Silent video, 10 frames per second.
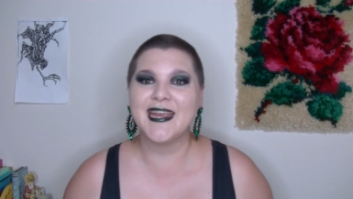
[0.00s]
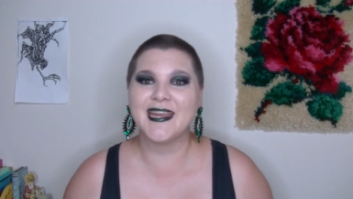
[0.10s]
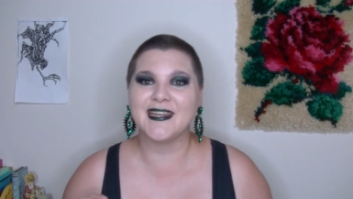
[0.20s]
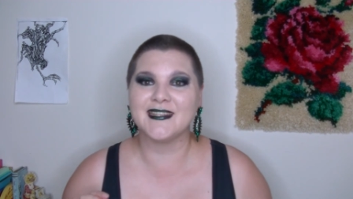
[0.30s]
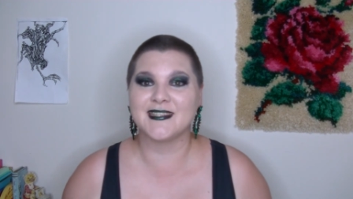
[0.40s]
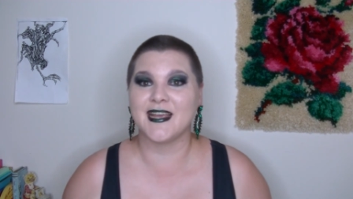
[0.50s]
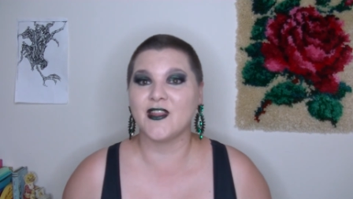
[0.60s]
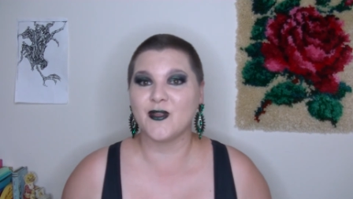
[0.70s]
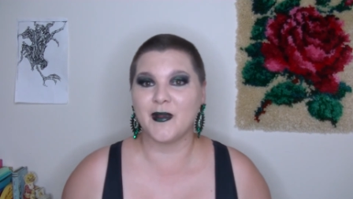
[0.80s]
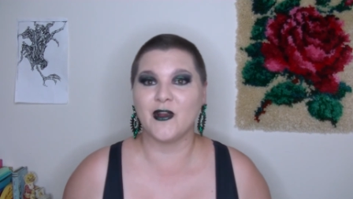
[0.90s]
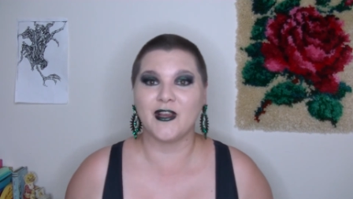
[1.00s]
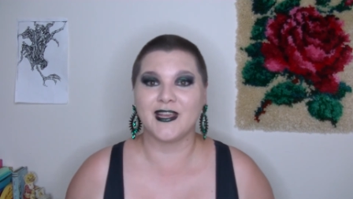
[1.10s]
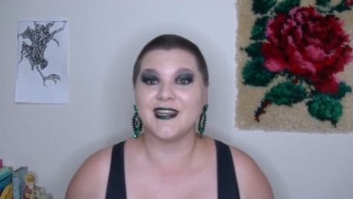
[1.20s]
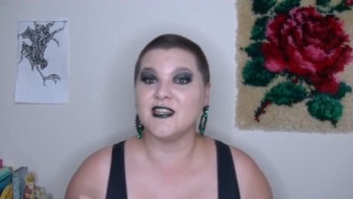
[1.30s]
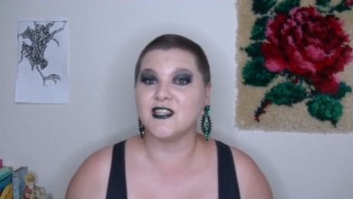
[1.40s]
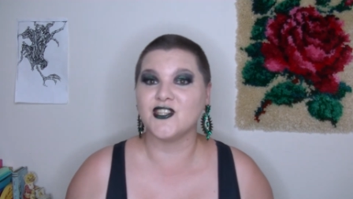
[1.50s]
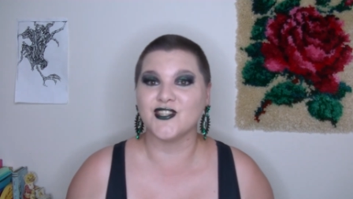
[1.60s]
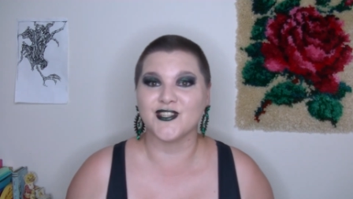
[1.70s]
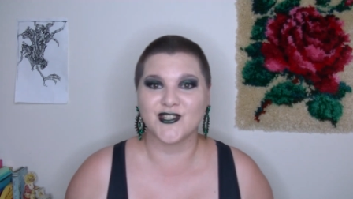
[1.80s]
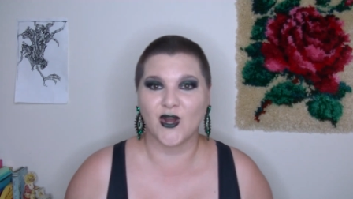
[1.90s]
in South American
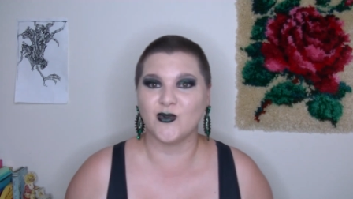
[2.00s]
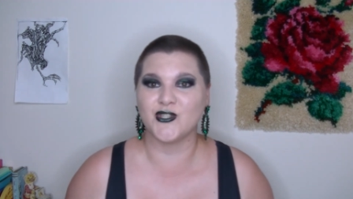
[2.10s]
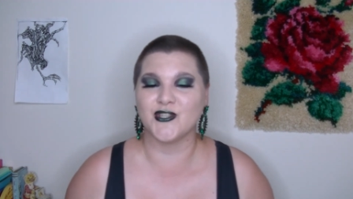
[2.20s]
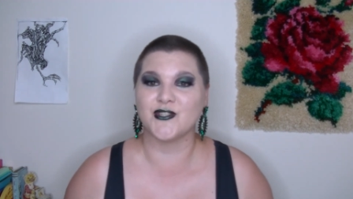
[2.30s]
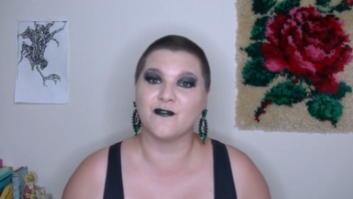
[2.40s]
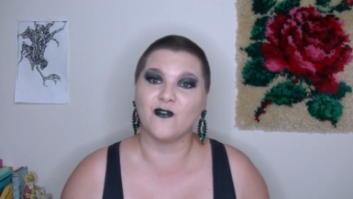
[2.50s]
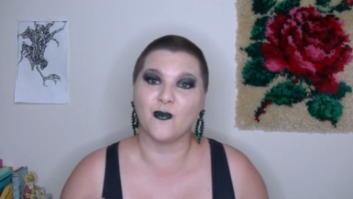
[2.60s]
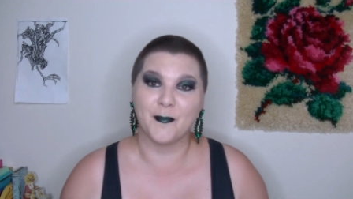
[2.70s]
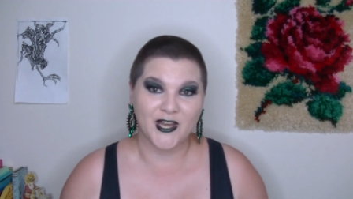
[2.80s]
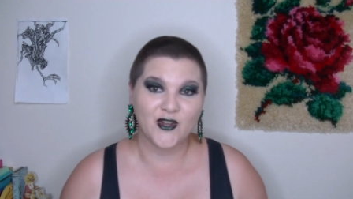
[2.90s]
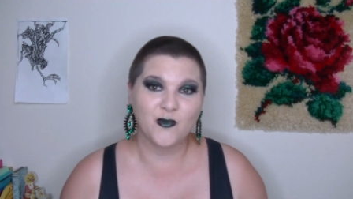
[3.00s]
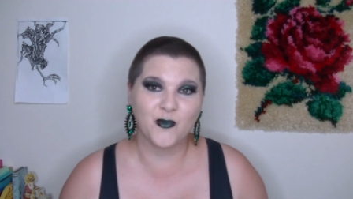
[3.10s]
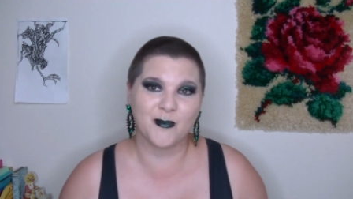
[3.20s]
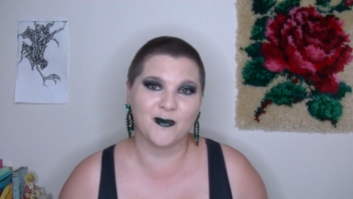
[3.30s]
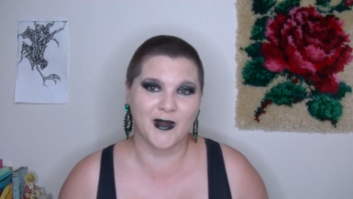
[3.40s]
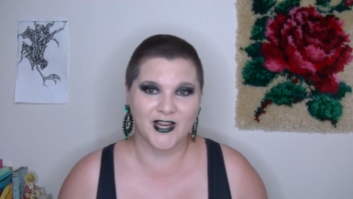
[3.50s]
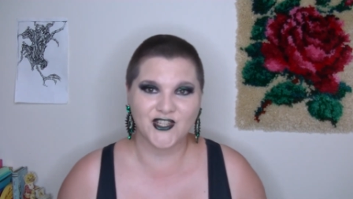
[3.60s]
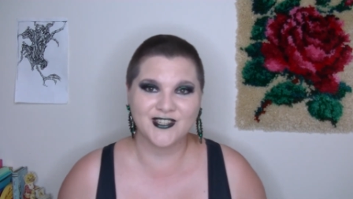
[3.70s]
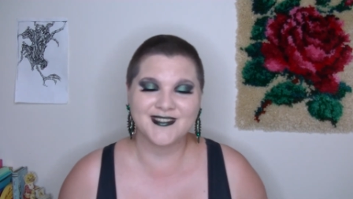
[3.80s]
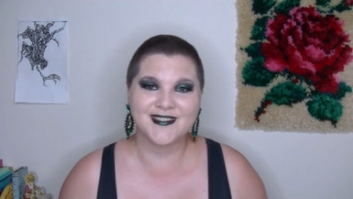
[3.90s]
indigenous cultures for medical
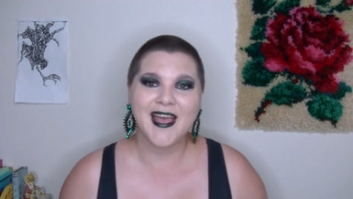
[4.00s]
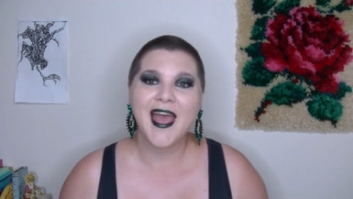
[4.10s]
preparations